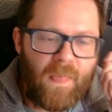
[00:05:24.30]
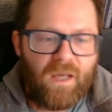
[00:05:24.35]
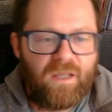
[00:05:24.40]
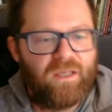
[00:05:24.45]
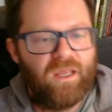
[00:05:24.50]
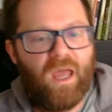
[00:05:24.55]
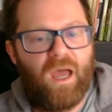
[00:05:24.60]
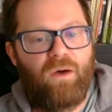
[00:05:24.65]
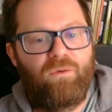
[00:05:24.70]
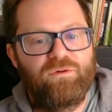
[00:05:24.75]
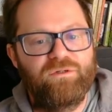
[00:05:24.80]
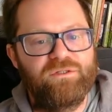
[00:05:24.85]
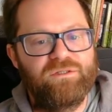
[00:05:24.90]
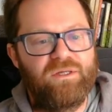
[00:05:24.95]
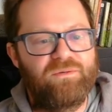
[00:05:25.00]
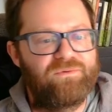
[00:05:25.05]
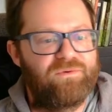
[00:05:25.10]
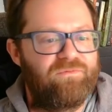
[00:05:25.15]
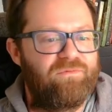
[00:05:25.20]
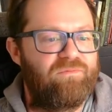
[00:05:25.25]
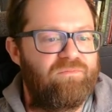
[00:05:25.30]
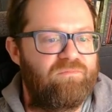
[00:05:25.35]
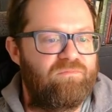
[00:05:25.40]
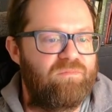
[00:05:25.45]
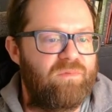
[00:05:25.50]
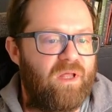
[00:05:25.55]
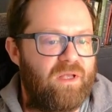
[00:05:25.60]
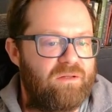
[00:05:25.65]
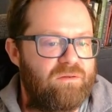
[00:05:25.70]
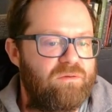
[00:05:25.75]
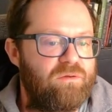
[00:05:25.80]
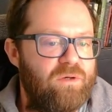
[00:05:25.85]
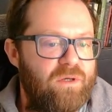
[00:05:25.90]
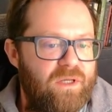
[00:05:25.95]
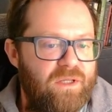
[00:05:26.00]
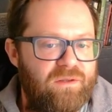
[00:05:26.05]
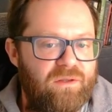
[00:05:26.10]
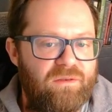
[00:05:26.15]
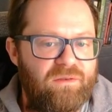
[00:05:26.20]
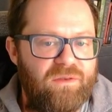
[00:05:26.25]
Yeah, we'll just have to look
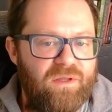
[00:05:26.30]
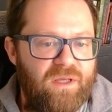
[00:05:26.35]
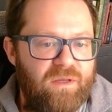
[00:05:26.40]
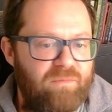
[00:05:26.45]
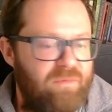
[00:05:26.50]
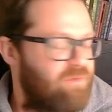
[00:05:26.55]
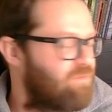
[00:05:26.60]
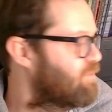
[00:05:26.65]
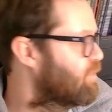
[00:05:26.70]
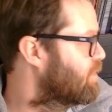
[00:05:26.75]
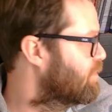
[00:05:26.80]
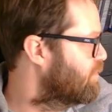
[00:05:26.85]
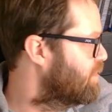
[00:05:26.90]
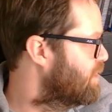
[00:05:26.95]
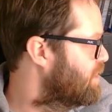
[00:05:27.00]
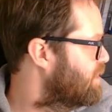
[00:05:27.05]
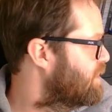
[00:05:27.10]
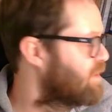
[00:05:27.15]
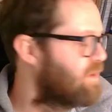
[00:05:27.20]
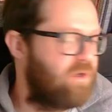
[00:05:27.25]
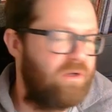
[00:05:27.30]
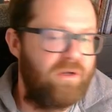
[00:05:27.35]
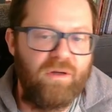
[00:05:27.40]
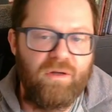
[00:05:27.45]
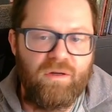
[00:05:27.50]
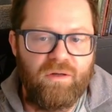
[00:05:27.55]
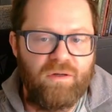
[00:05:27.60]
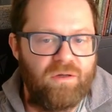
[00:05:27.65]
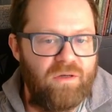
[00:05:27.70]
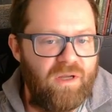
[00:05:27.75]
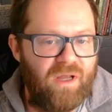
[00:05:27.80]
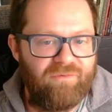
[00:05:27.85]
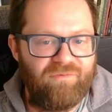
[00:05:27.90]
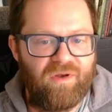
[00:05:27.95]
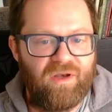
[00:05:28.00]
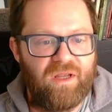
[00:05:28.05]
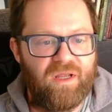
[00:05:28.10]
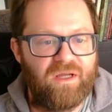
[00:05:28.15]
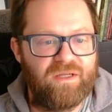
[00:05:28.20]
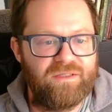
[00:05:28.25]
at the theme before we have
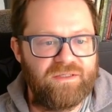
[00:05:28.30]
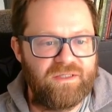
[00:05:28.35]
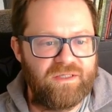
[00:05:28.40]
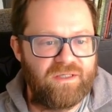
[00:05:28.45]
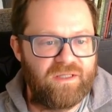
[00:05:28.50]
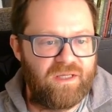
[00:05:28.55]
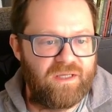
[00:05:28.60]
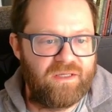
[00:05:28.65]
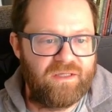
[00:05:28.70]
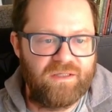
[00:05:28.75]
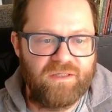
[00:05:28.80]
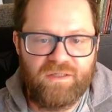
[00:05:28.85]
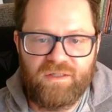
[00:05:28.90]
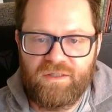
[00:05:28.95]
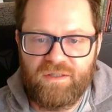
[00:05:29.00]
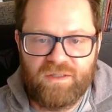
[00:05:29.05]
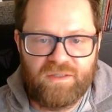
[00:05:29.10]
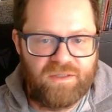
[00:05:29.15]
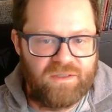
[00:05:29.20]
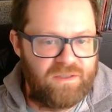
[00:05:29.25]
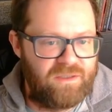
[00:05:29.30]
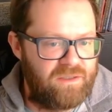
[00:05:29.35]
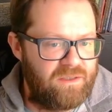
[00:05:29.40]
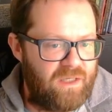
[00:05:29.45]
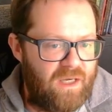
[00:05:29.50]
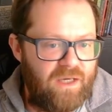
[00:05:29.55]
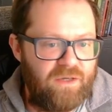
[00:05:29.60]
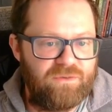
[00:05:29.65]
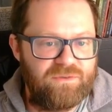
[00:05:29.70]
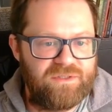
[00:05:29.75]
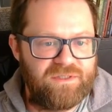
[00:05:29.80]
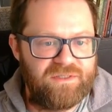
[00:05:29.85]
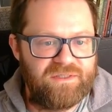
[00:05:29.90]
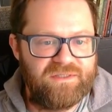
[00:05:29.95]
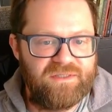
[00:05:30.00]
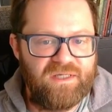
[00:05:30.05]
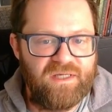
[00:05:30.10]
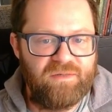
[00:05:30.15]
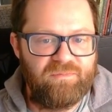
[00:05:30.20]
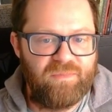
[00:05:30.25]
any idea. I know what
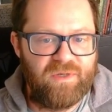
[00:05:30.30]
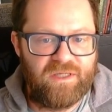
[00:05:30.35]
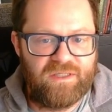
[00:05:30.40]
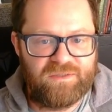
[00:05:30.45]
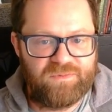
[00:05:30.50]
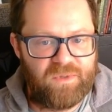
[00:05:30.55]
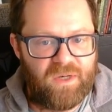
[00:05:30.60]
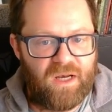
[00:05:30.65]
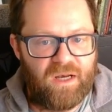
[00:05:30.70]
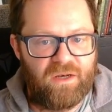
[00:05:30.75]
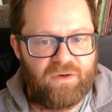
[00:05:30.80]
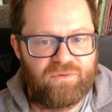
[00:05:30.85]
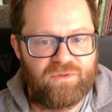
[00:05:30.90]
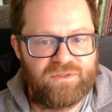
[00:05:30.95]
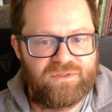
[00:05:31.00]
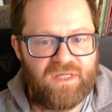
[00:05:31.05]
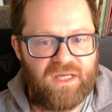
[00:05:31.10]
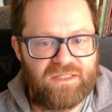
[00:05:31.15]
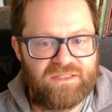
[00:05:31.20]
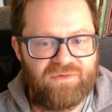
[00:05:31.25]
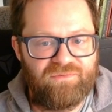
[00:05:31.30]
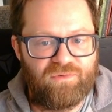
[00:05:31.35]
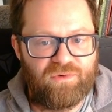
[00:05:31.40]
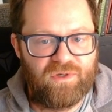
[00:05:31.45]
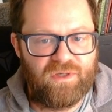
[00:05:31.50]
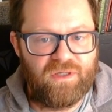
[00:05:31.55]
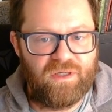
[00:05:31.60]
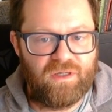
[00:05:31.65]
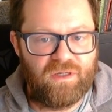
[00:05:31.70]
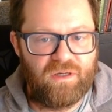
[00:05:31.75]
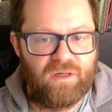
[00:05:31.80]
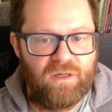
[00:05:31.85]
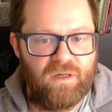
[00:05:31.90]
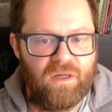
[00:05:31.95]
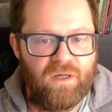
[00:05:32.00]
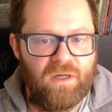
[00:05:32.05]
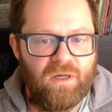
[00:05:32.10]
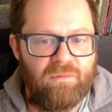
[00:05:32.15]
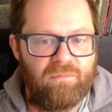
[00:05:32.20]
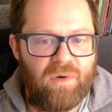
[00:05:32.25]
succeed means, but I don't know what it's asking for here.
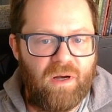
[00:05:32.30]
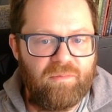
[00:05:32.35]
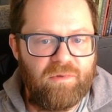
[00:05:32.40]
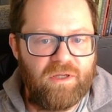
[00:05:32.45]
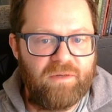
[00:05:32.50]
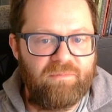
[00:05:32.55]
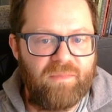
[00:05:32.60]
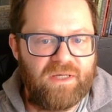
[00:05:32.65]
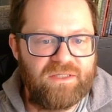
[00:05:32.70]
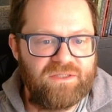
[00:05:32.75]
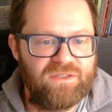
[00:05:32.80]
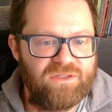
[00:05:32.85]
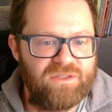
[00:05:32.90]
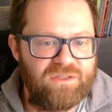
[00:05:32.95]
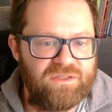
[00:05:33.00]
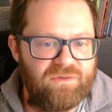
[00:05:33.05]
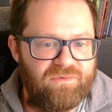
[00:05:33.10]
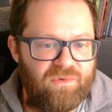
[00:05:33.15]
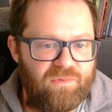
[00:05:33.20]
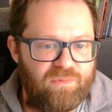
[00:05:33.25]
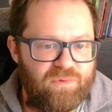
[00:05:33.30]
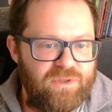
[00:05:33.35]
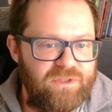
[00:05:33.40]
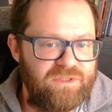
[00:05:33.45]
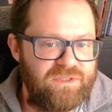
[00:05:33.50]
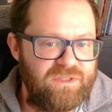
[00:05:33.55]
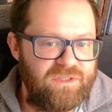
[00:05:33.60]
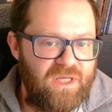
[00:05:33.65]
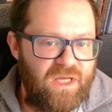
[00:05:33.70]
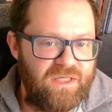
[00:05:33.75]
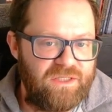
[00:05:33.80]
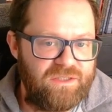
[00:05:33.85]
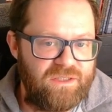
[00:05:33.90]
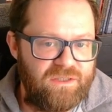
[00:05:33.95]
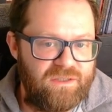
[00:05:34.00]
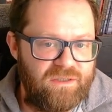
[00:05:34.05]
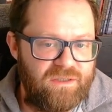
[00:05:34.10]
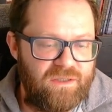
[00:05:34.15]
Public messages of appreciation.